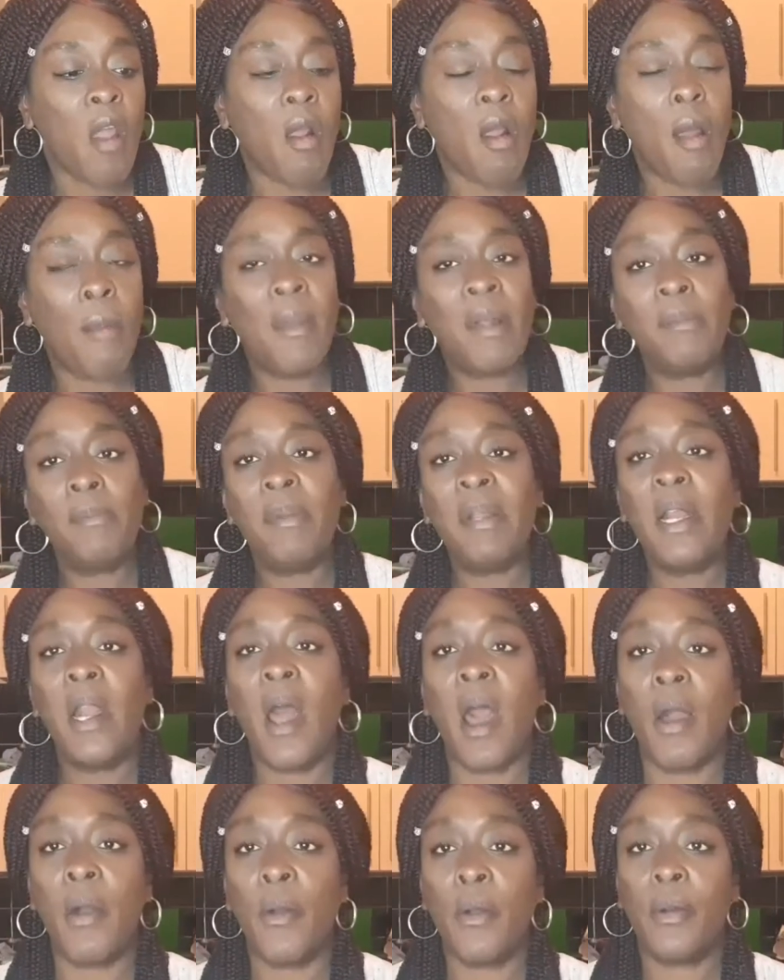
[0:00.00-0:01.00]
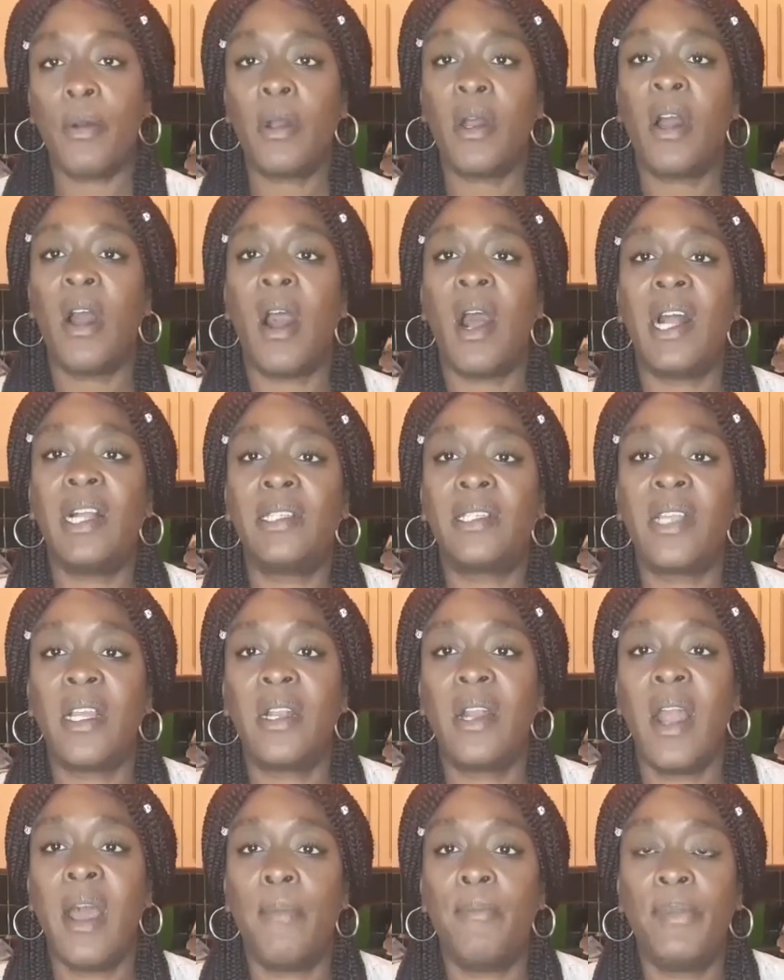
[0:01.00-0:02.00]
Comment below, guys,
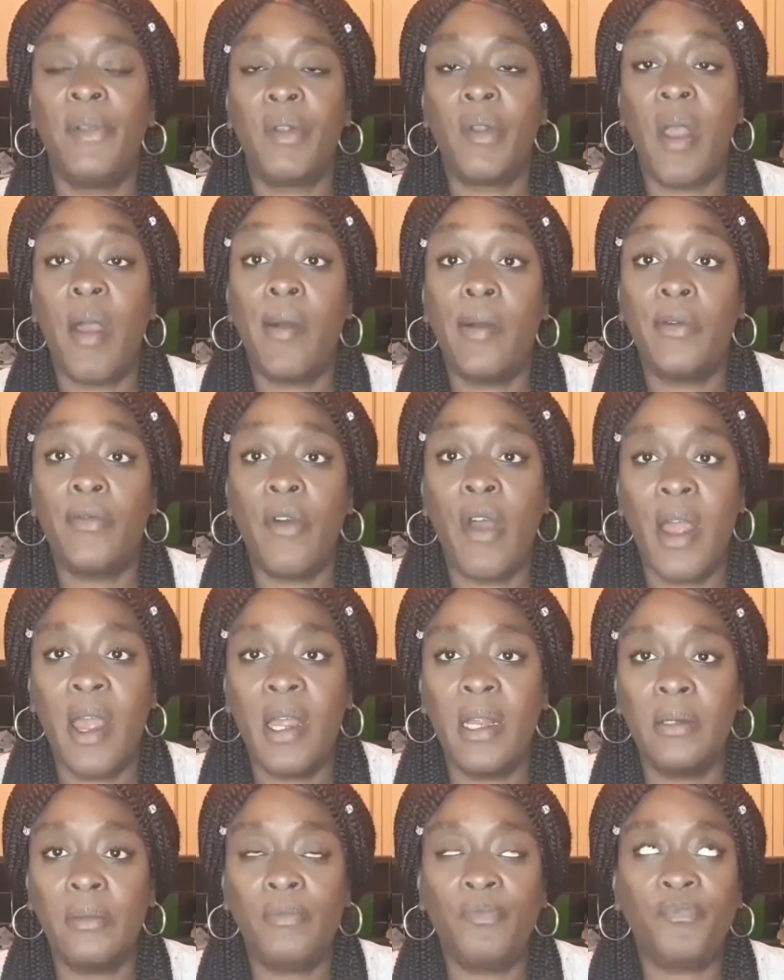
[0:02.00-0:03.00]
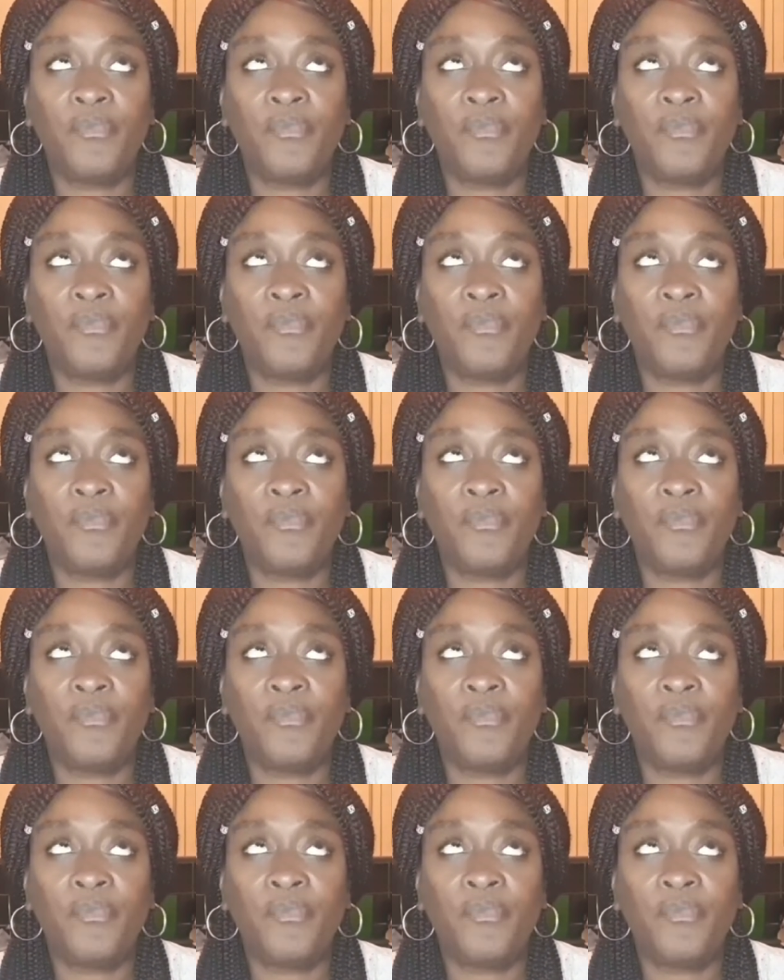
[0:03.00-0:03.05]
and let me know, right?